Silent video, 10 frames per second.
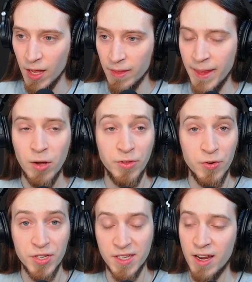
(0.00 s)
Now
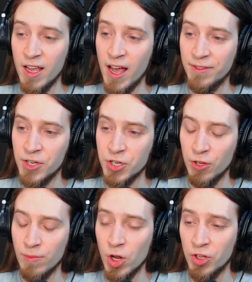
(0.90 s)
there is an
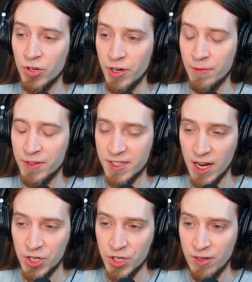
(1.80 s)
additional monitoring
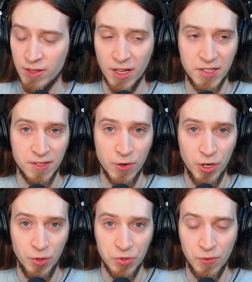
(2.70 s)
section that is very
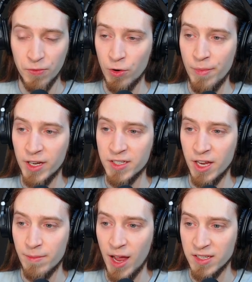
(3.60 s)
useful for mixing
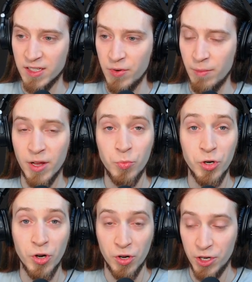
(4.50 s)
and mastering, but we're
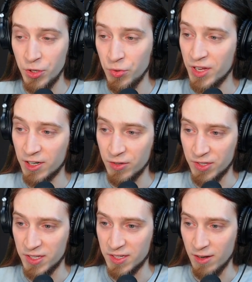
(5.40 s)
not going to use that
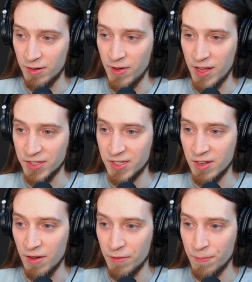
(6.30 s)
because it's advanced
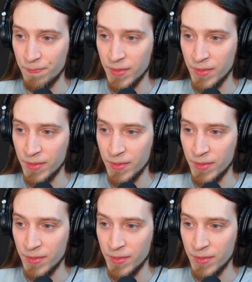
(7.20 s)
stuff.